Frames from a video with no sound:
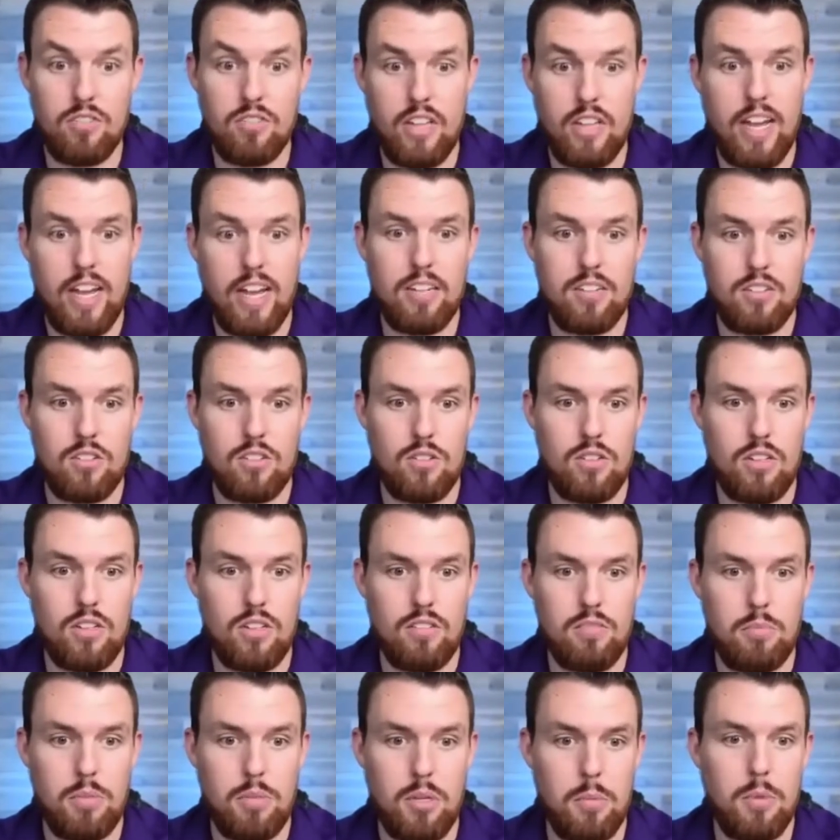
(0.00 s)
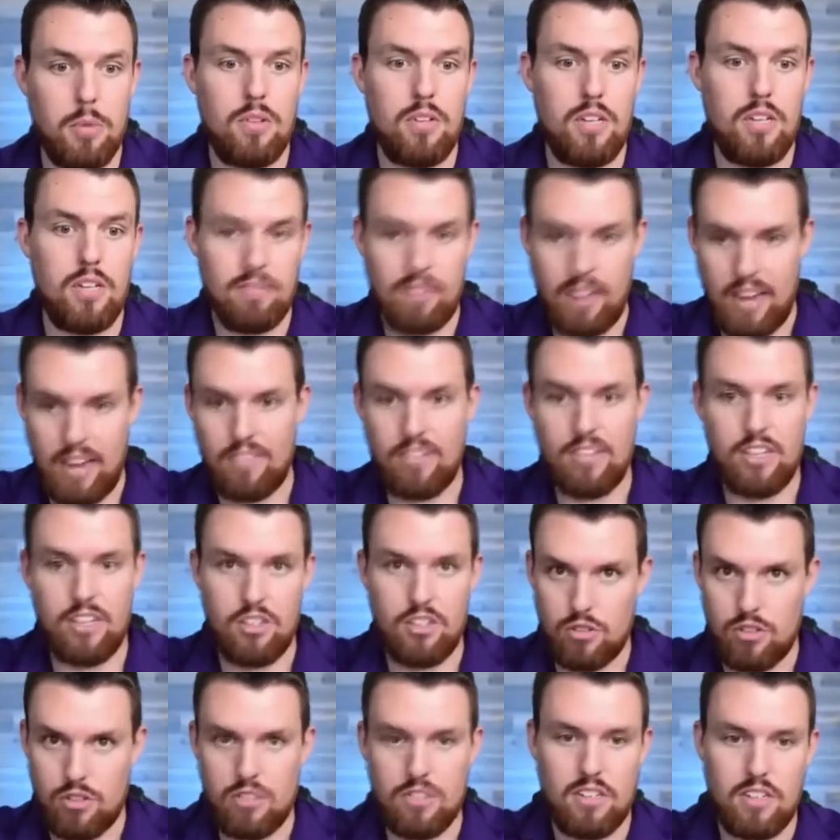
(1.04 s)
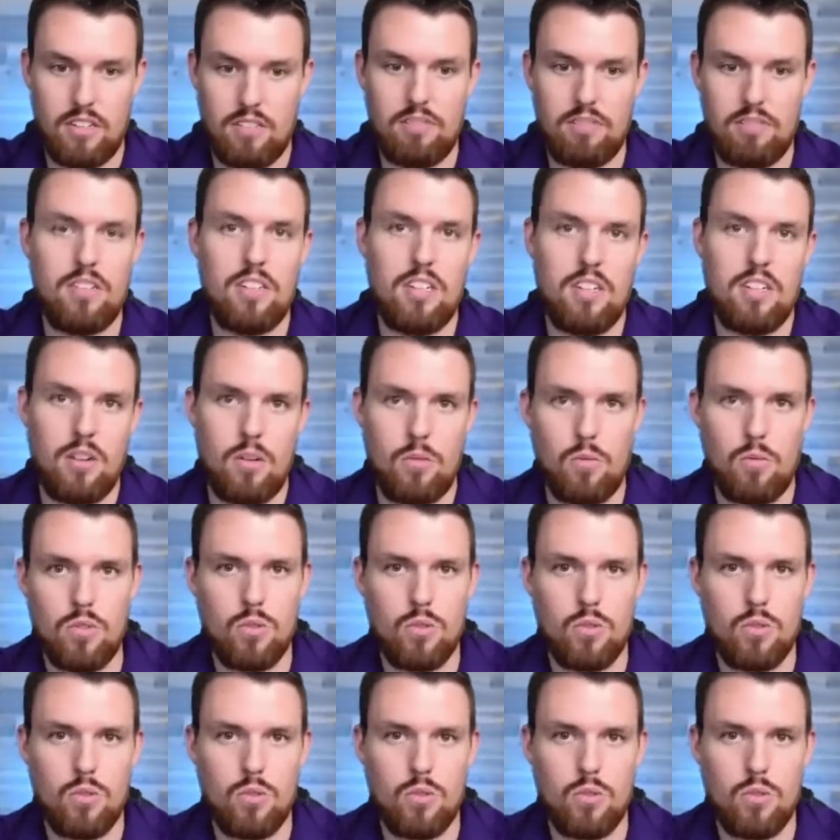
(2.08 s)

for that so that people that have an interest can can uh,